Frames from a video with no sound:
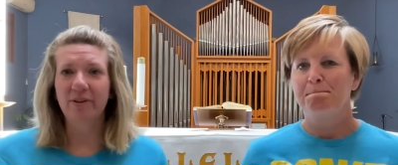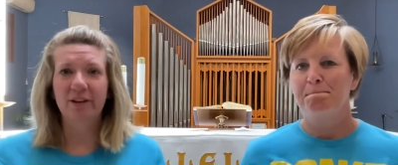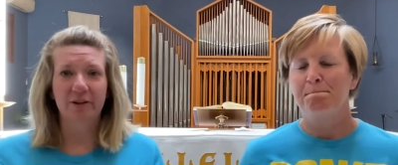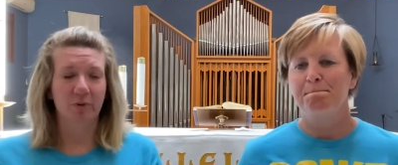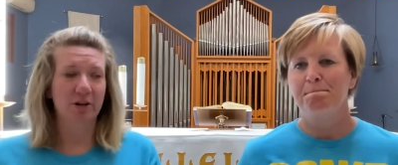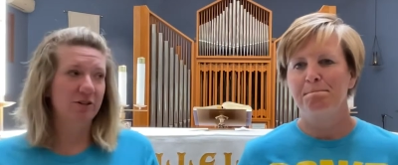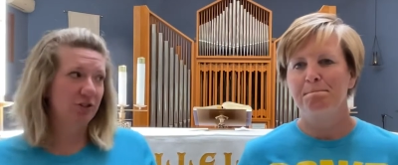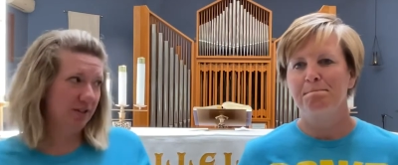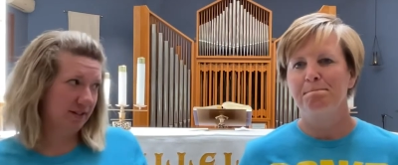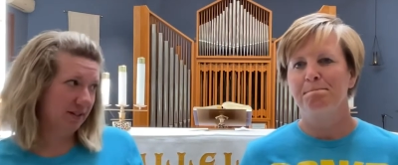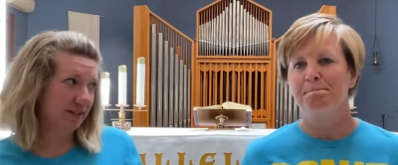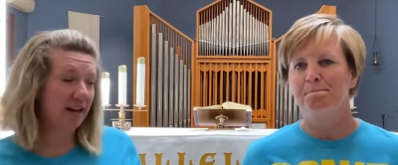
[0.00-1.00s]
Speaker 1: and what
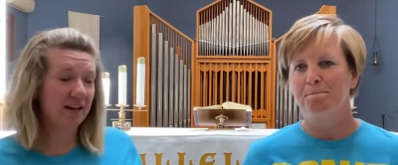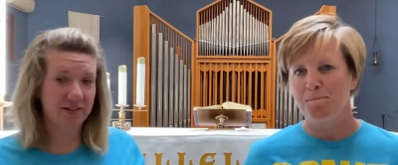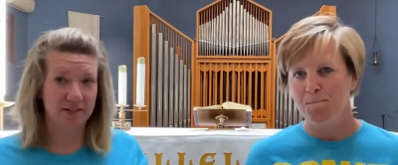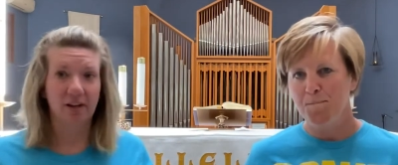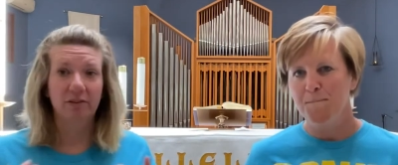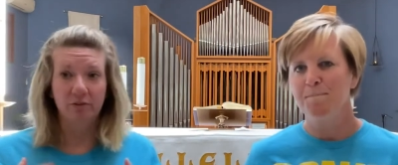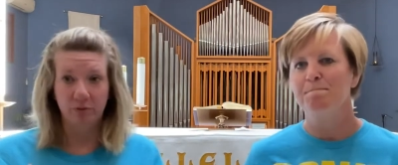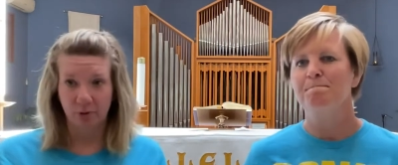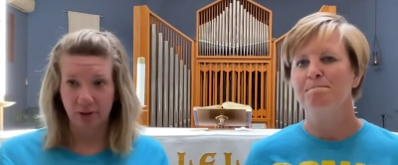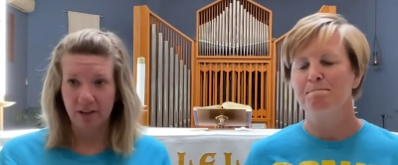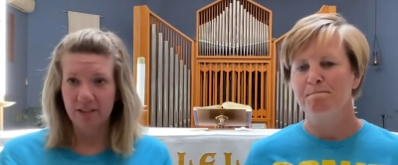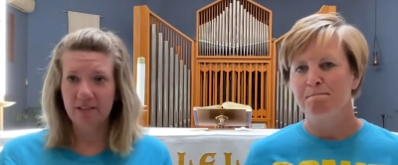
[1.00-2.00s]
Jesus has done
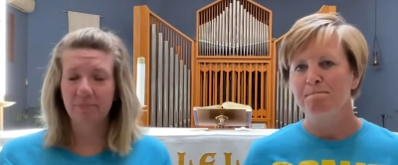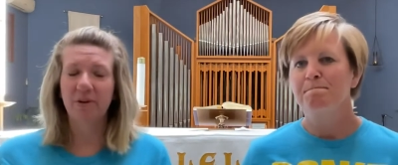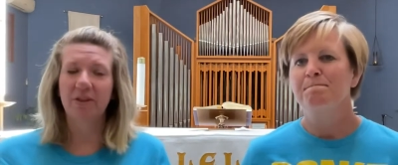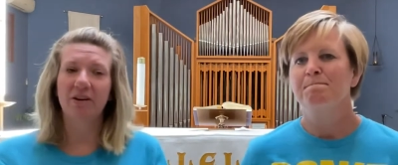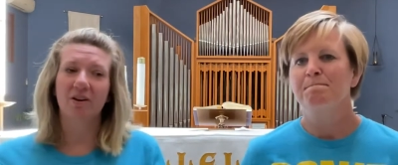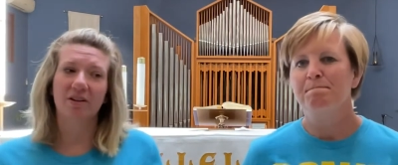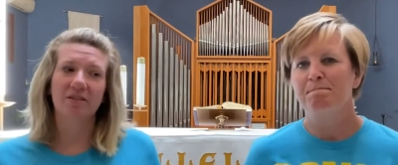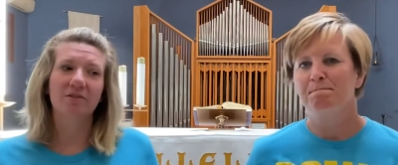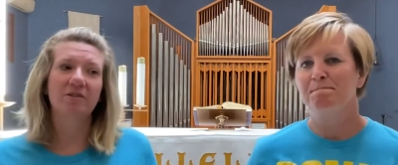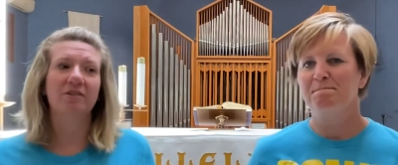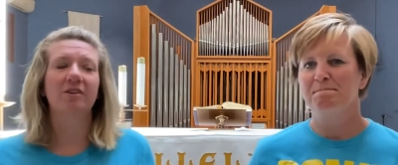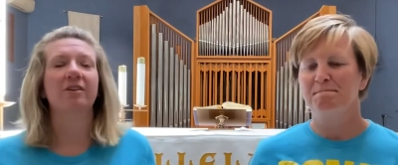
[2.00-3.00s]
for us, but then also
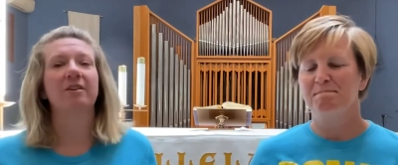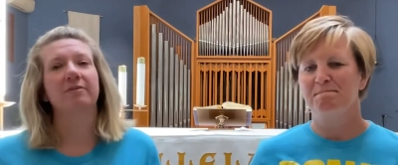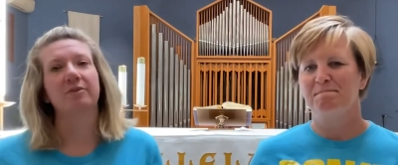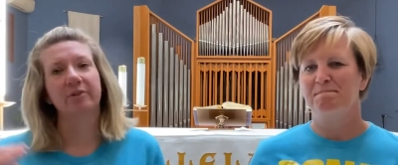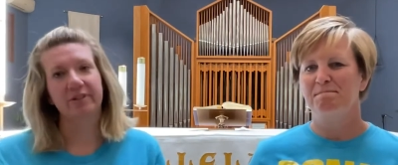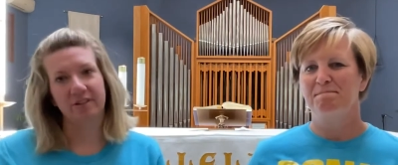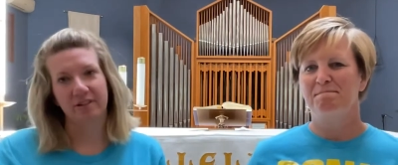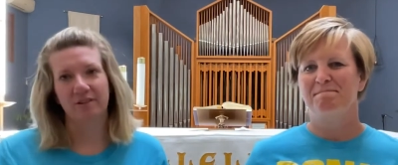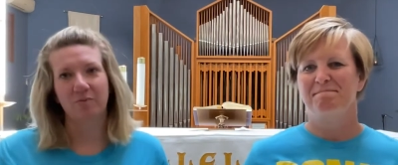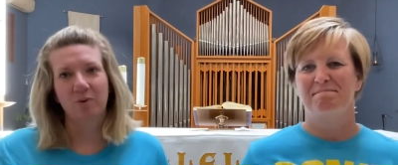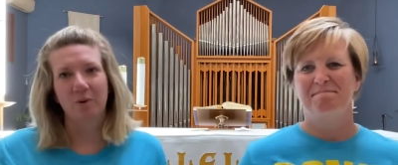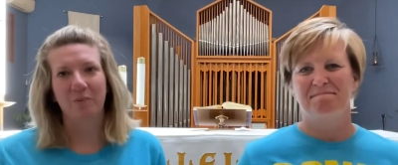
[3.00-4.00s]
to turn our focus on
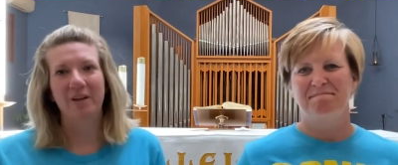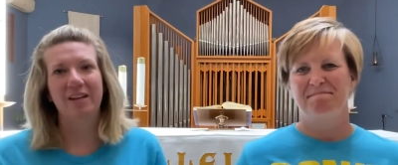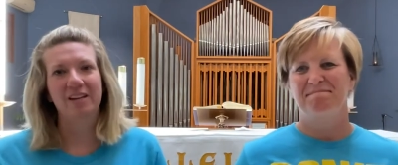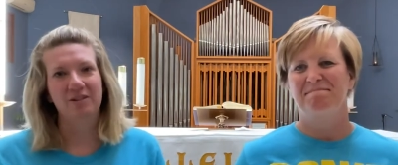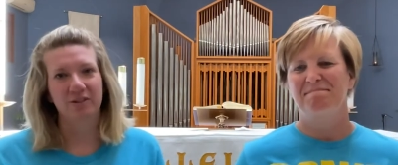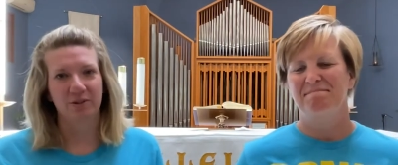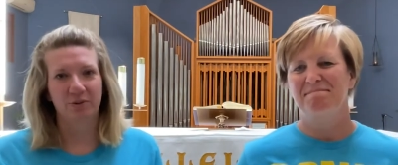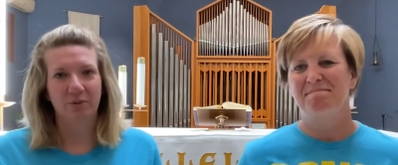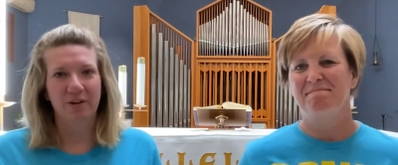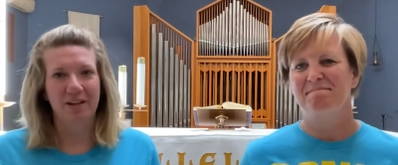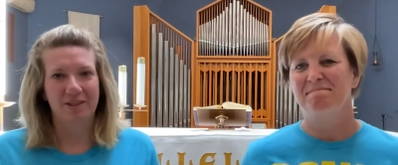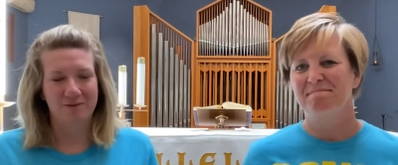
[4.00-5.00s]
what we can
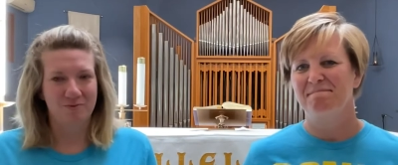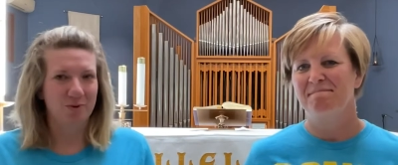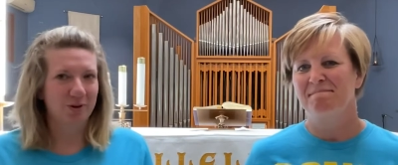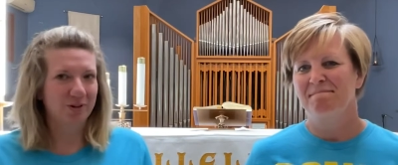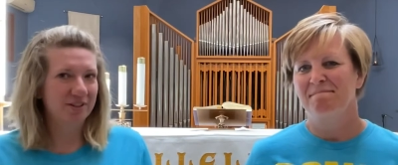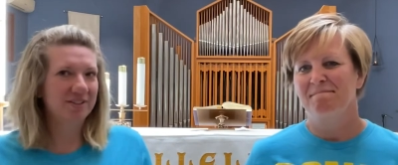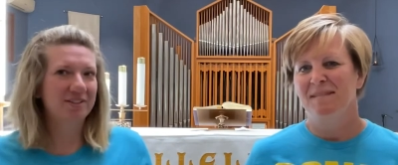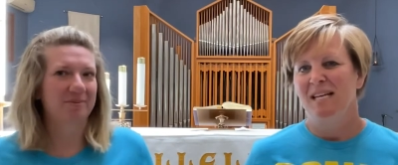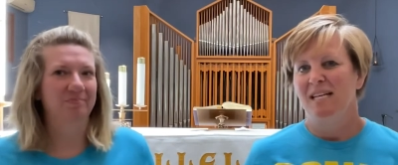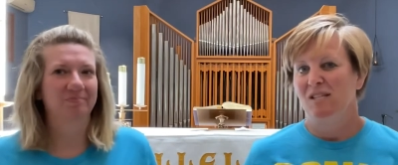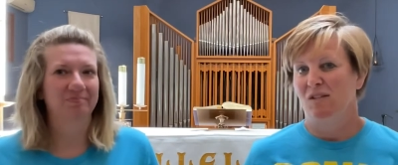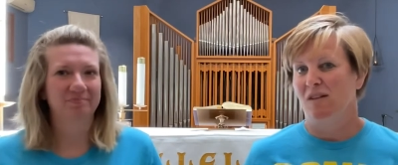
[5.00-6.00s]
do in the world.
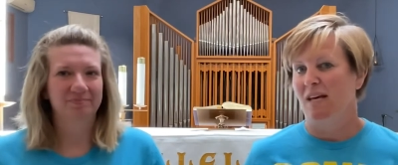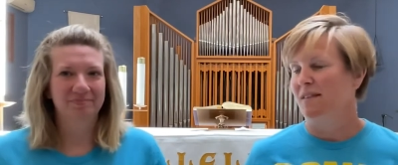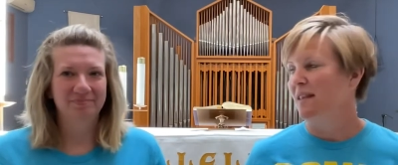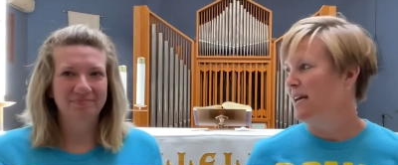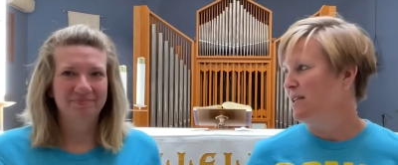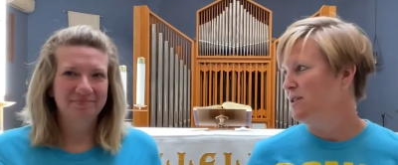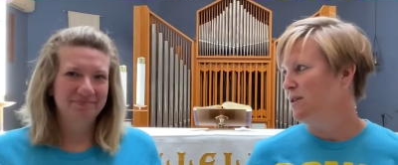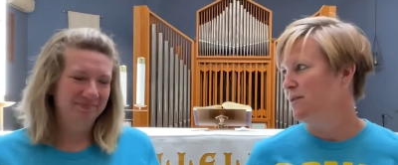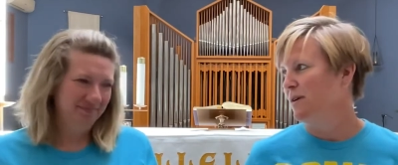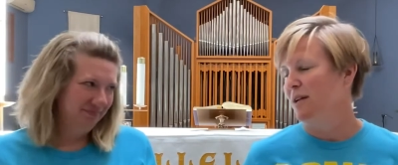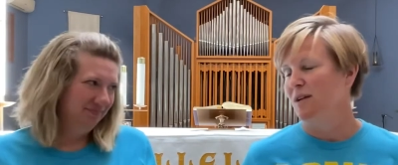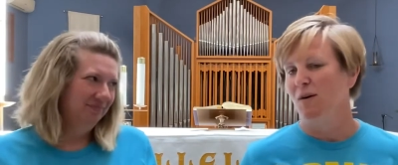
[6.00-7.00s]
Speaker 2: So that they too
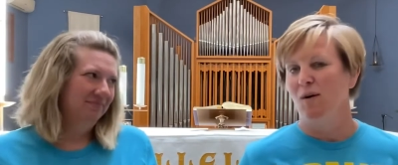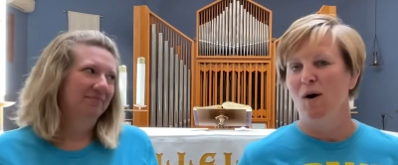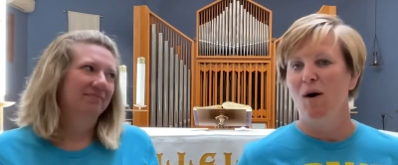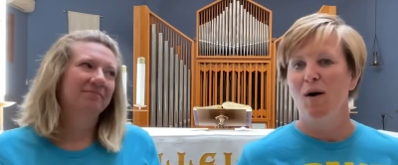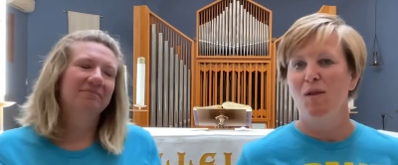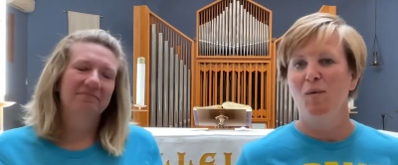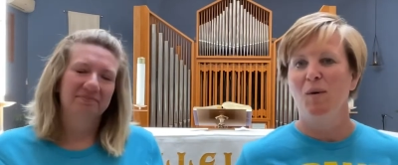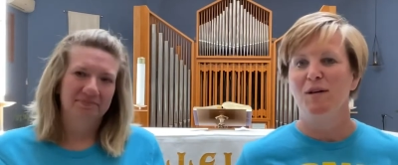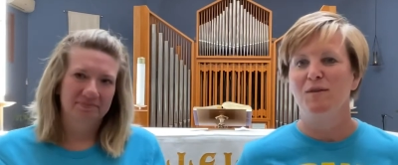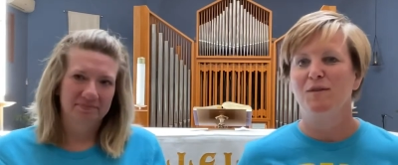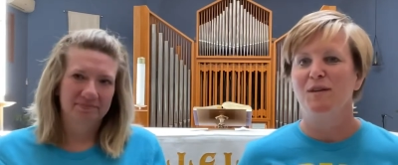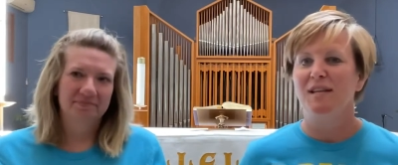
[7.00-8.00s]
can know all the
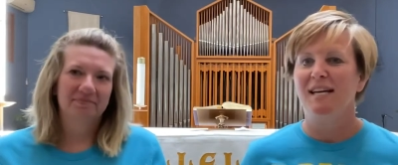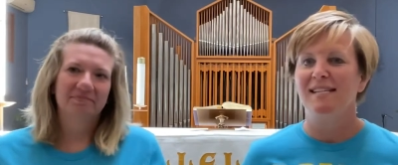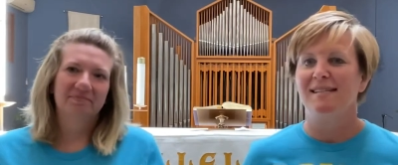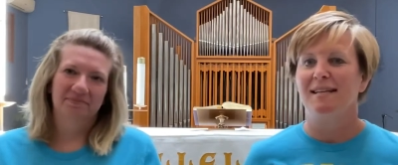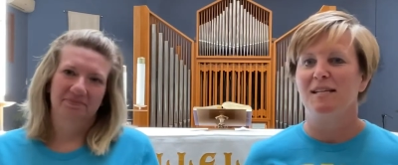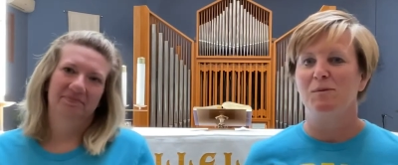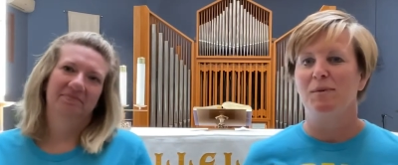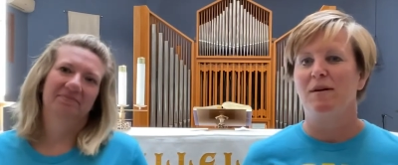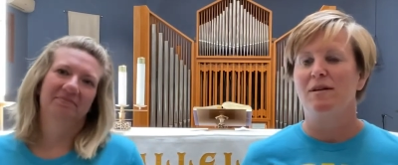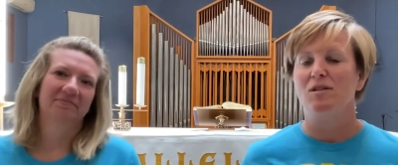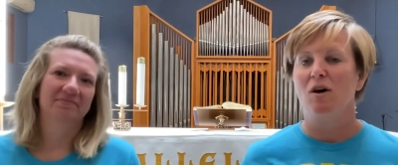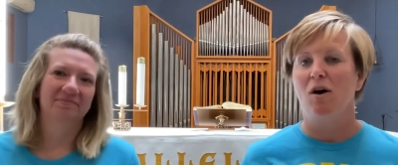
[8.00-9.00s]
wonderful things and
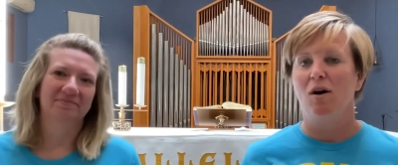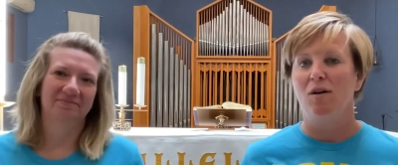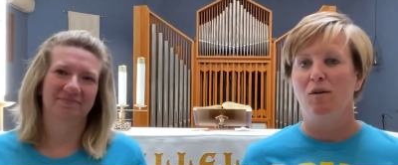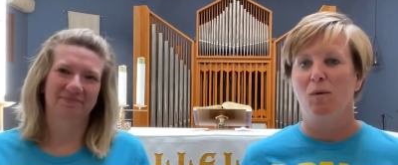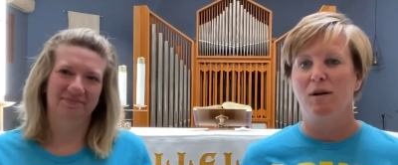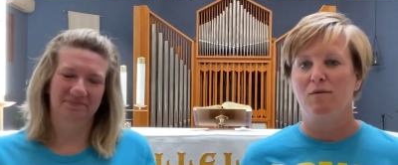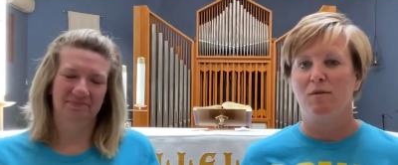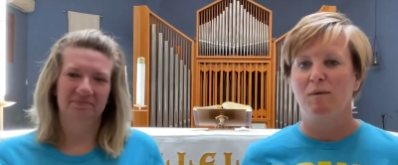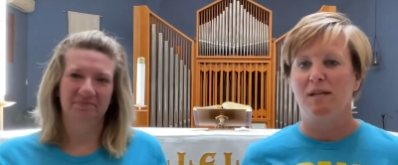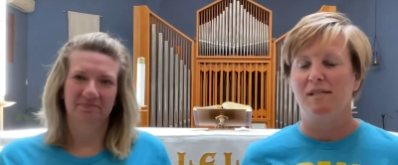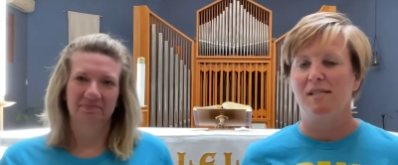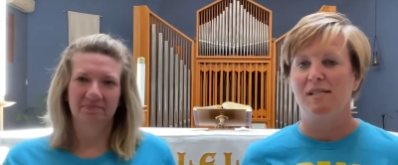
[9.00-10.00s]
experience all the wonderful
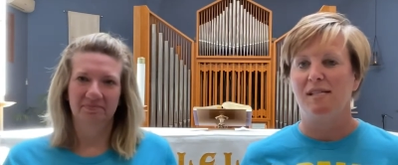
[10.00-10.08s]
blessings